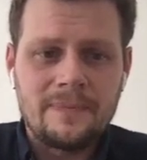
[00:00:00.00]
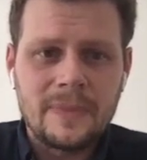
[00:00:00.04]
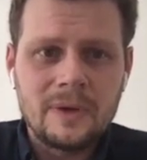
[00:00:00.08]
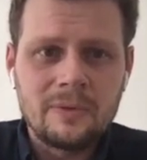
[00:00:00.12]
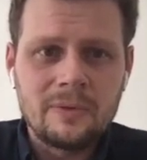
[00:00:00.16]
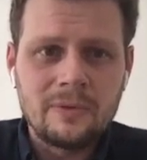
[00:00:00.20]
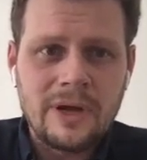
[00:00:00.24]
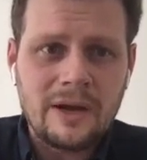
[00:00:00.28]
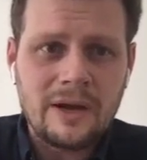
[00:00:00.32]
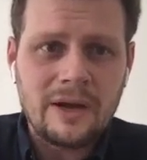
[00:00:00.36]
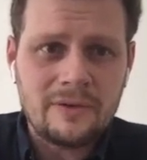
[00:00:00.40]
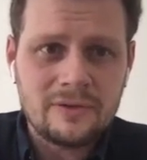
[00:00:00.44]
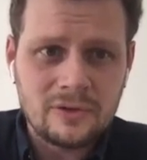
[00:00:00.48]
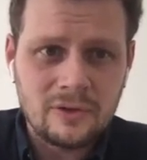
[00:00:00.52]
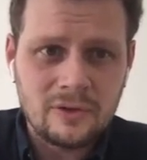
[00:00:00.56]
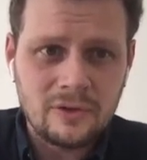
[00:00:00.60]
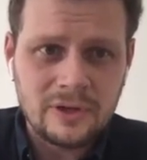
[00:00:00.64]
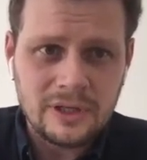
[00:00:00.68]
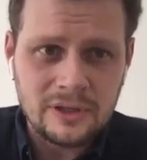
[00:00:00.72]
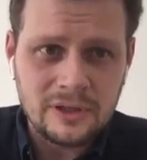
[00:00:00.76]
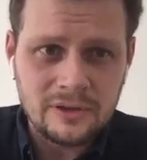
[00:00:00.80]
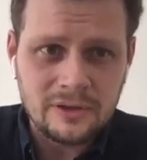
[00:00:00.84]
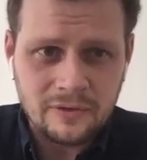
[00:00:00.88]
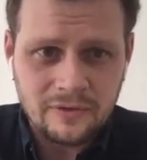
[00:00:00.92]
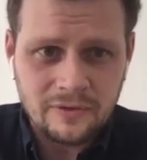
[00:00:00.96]
we have to look
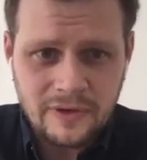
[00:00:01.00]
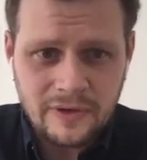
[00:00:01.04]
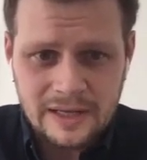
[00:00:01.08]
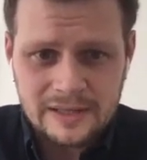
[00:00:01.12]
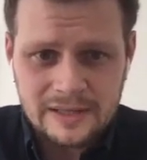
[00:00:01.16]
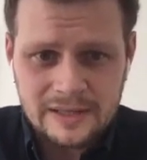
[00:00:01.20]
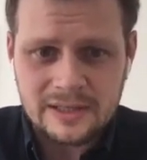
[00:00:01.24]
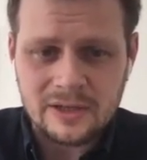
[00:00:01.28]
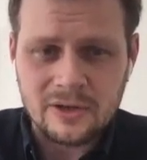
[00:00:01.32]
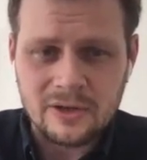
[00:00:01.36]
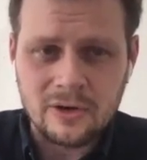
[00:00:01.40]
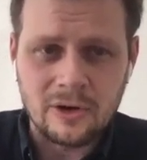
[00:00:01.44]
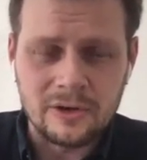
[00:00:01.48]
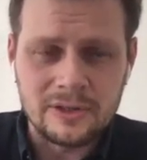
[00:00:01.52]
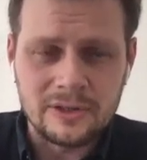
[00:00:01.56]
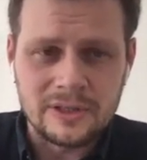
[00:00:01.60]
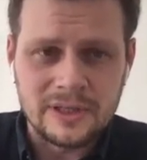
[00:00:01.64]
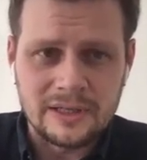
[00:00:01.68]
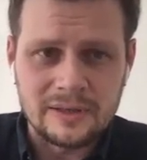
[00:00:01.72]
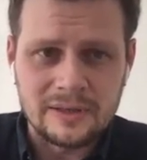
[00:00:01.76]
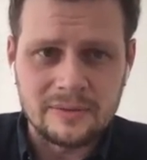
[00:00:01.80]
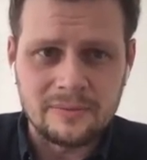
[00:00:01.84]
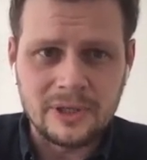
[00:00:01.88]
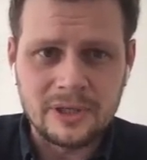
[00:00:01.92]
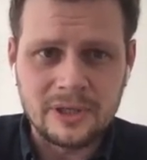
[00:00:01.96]
into fans and
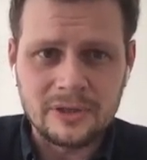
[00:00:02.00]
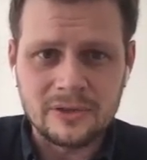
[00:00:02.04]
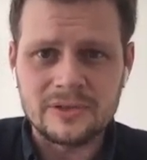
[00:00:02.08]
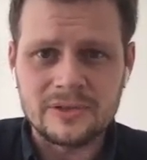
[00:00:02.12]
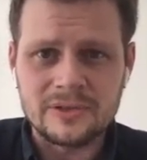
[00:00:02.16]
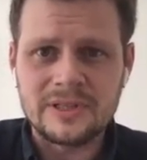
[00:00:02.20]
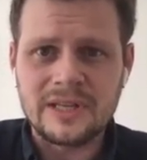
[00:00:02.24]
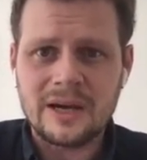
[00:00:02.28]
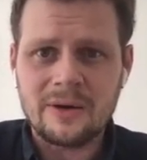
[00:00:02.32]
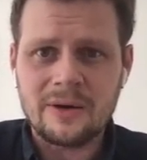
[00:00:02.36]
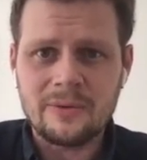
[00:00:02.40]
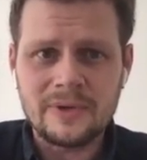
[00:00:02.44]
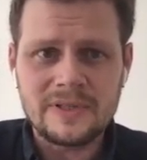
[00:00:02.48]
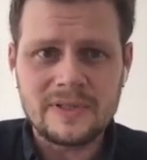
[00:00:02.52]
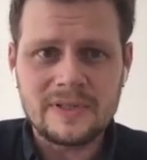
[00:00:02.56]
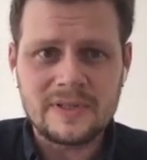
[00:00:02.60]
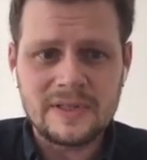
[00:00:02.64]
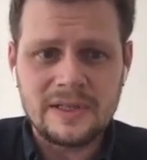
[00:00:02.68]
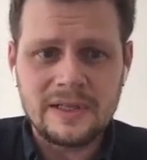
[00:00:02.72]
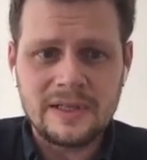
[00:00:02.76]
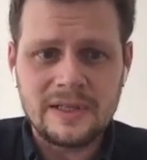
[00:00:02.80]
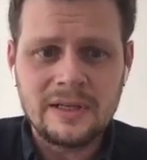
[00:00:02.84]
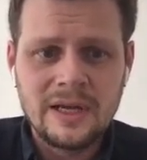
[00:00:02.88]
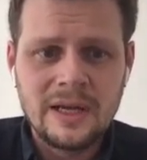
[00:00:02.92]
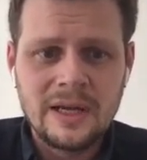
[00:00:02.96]
content, because there we
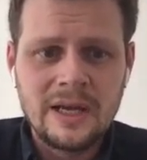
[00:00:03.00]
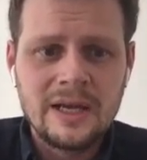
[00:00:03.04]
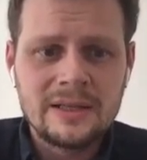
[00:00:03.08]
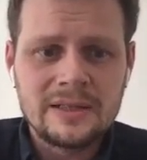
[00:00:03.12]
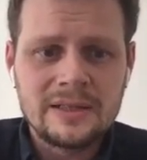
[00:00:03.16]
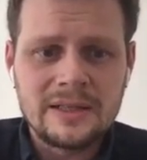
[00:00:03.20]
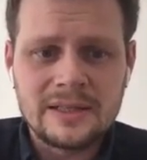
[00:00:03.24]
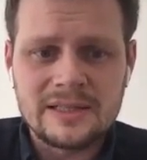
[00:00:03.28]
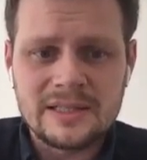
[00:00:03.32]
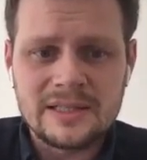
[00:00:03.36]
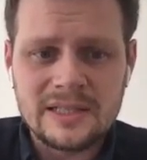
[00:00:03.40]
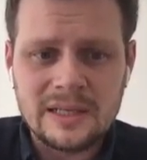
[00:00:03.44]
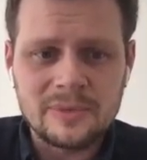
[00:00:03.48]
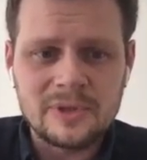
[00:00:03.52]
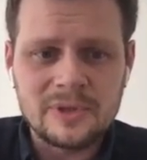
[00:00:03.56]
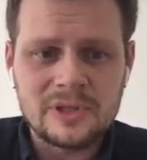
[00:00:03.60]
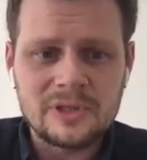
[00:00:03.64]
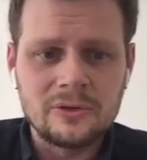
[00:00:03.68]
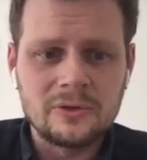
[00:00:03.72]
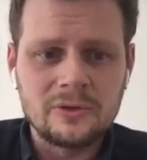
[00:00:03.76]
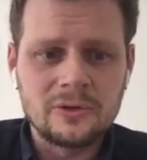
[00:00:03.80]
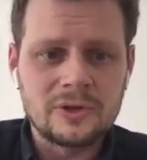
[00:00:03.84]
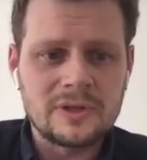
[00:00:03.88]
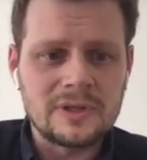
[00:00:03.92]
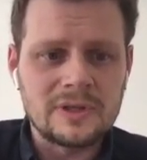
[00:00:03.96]
see that some
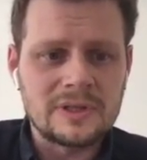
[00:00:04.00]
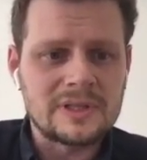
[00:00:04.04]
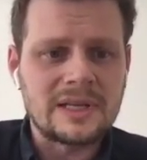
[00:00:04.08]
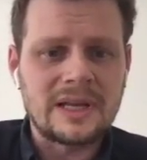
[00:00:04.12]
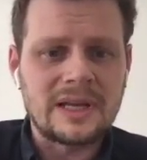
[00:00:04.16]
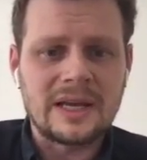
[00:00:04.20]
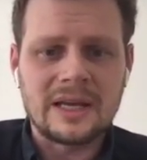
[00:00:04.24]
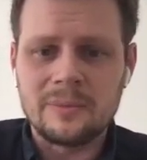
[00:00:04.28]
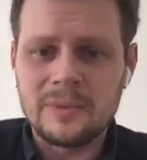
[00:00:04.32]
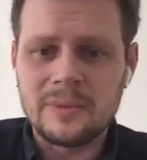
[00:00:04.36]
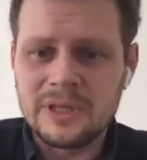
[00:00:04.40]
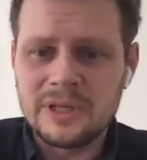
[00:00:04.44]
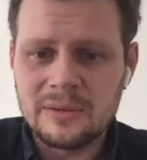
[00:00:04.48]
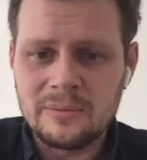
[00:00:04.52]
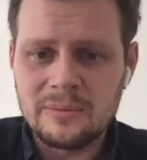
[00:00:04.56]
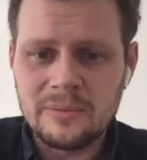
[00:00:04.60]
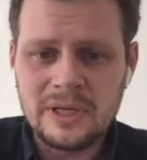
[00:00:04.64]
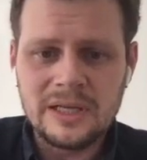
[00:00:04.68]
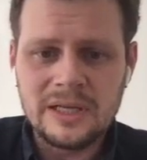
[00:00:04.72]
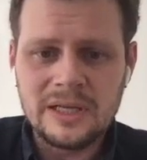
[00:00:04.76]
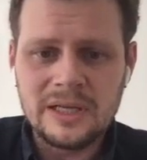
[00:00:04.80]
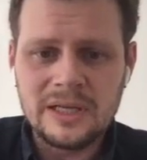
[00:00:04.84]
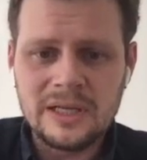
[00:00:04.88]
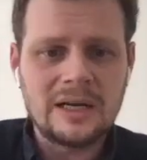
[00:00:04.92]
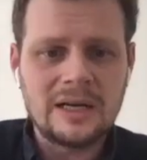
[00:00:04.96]
solutions like Minute
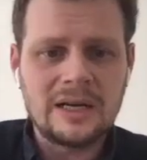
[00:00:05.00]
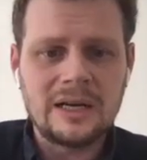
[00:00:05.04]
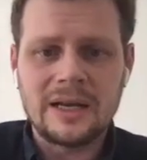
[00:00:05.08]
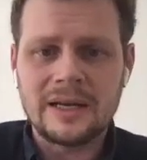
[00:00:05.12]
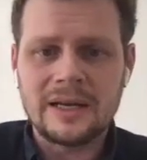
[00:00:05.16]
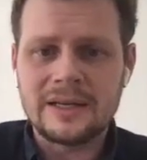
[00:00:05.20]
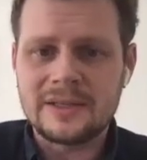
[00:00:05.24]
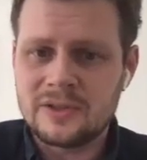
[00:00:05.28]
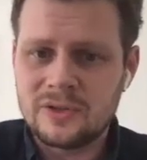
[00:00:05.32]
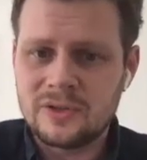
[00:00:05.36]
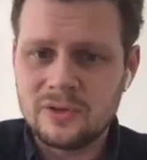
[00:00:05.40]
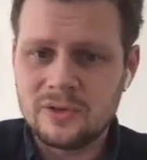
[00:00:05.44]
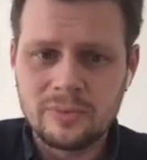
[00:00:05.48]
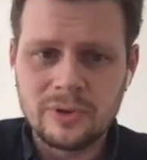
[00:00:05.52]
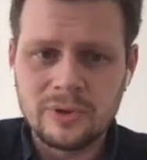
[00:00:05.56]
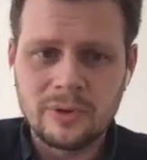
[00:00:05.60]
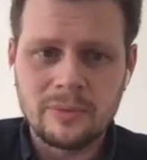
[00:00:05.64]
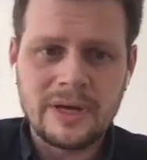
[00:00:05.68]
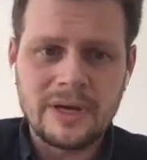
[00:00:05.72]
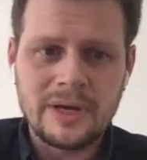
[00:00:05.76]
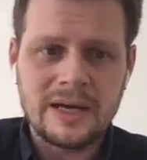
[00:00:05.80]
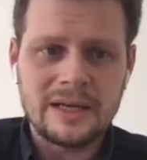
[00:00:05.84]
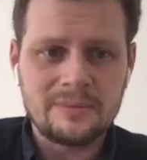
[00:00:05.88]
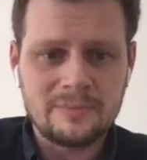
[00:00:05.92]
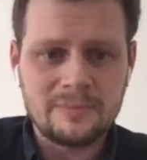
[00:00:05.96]
Media, like
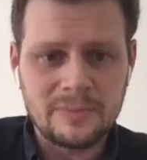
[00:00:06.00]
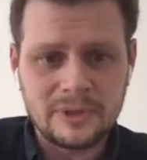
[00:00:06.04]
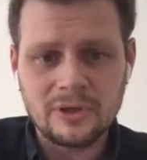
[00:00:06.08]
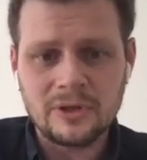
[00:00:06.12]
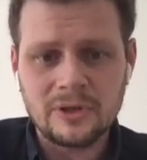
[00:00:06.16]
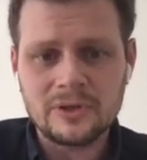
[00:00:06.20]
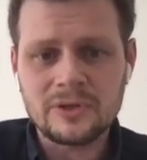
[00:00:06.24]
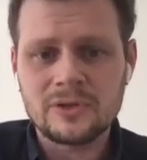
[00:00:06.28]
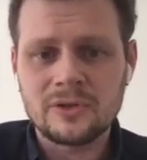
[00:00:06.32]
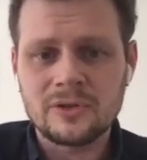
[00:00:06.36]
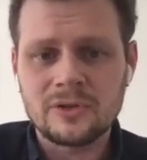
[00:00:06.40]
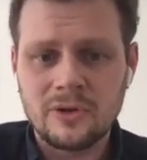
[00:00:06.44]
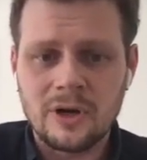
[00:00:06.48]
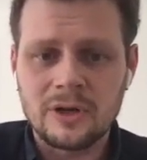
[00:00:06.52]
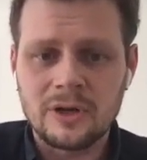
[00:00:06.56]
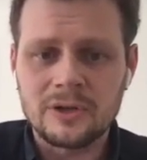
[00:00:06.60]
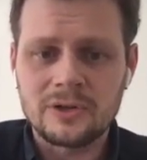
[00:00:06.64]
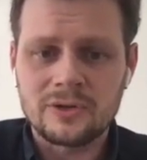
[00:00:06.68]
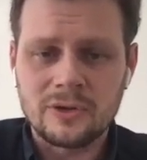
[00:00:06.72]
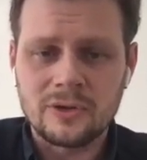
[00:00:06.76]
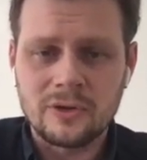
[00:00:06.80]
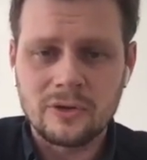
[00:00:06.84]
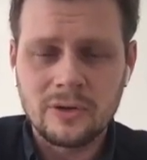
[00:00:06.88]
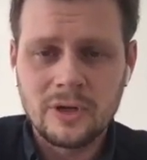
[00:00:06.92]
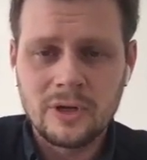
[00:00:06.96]
Superbet, but also
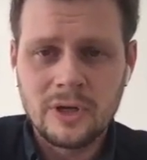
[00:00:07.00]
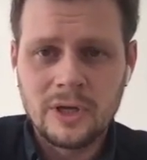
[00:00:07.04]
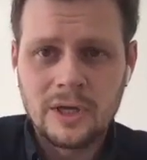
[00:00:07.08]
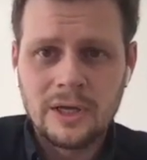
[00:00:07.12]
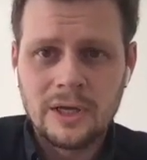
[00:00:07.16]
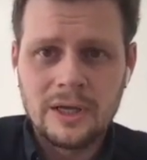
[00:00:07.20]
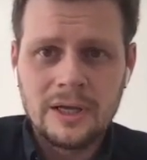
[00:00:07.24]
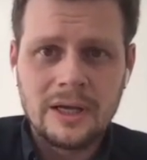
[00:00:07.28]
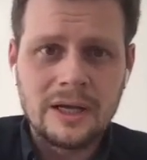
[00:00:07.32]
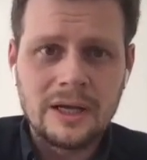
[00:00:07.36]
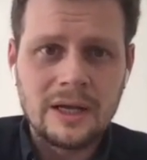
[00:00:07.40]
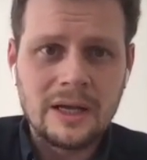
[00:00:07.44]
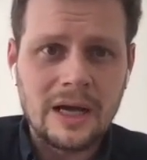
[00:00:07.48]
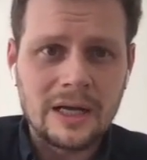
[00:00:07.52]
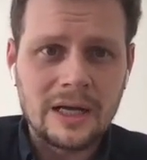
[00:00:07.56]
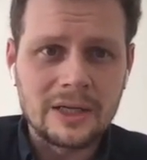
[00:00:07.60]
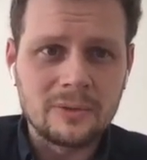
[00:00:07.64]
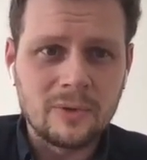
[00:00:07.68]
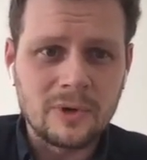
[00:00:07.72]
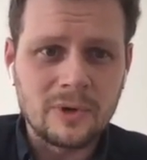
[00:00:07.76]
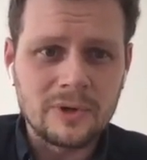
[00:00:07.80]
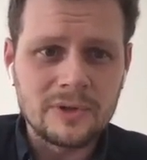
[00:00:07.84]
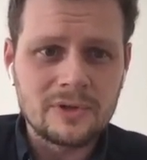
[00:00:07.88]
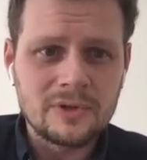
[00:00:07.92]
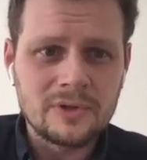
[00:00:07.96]
Odro are the
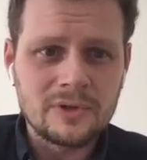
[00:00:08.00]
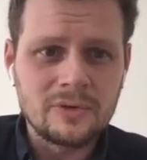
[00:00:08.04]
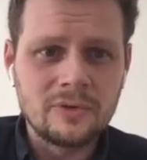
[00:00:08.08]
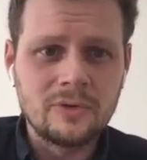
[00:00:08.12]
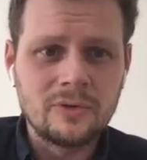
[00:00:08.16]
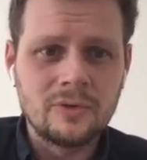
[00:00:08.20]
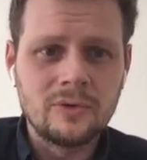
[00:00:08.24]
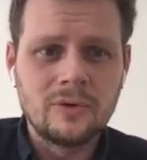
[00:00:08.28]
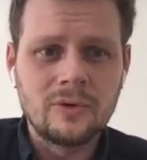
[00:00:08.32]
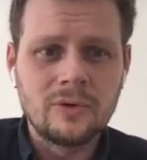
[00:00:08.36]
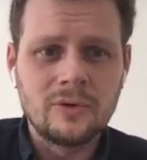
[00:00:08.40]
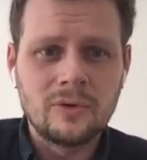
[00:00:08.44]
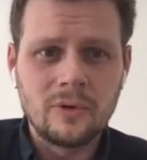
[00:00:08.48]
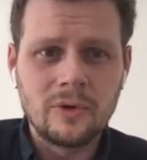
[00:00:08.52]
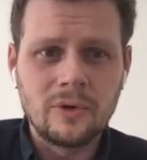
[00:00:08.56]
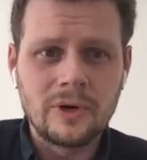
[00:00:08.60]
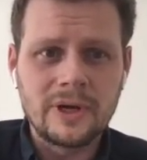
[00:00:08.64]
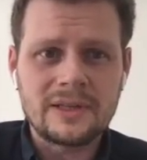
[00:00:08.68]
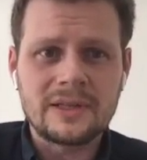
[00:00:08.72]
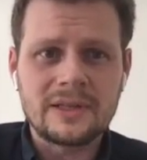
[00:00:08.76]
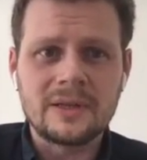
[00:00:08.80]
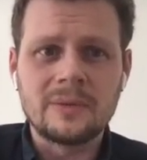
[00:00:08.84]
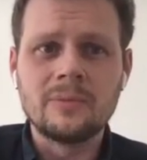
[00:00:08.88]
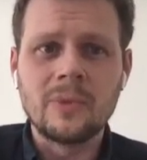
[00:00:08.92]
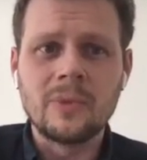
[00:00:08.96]
ones who get
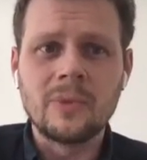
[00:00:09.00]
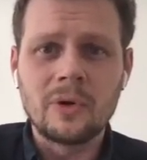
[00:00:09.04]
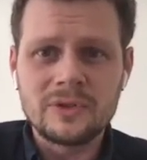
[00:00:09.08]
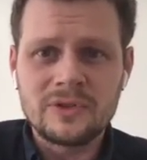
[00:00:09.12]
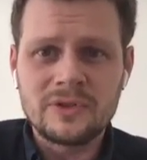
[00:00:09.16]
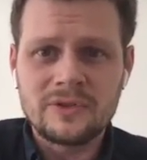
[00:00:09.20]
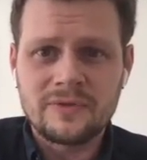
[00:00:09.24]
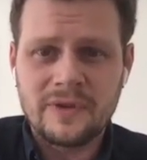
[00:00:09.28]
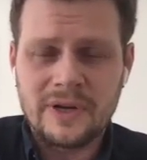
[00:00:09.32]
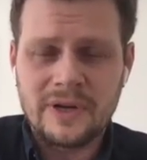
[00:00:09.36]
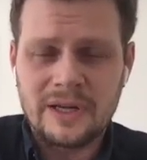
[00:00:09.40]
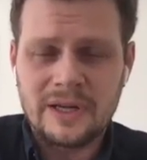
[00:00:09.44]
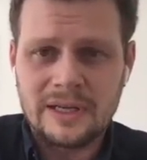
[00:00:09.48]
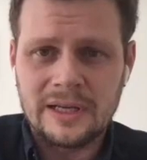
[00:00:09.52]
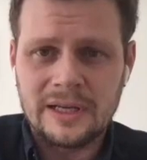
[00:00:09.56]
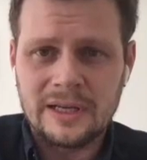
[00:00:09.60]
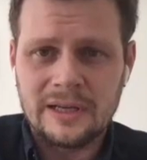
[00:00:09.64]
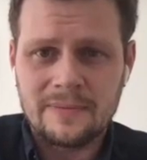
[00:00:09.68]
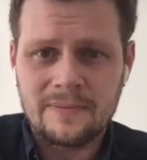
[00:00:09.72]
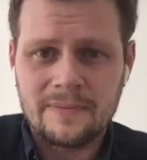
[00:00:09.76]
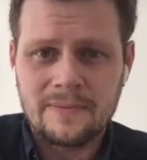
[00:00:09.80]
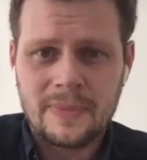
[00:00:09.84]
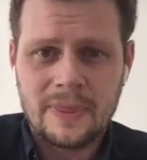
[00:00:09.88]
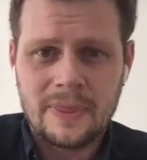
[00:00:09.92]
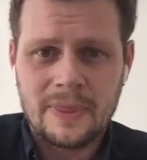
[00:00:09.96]
the most funding
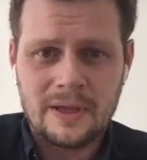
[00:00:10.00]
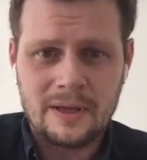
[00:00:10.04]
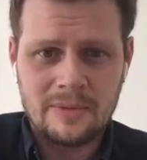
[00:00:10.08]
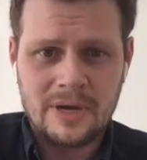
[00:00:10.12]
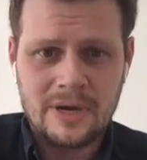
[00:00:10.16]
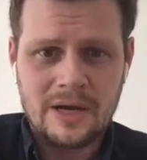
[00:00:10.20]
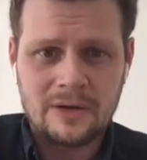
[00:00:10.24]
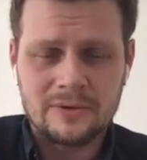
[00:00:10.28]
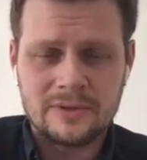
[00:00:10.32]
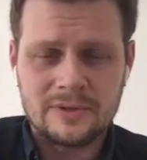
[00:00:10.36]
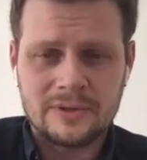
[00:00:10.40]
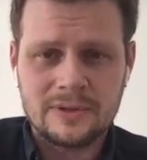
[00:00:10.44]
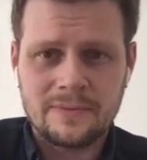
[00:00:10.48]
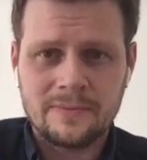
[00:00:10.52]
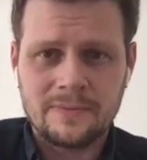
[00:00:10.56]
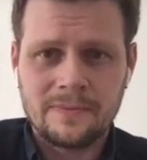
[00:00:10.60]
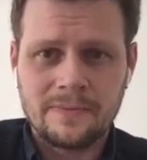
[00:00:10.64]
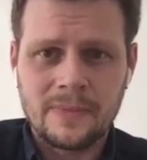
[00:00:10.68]
amounts.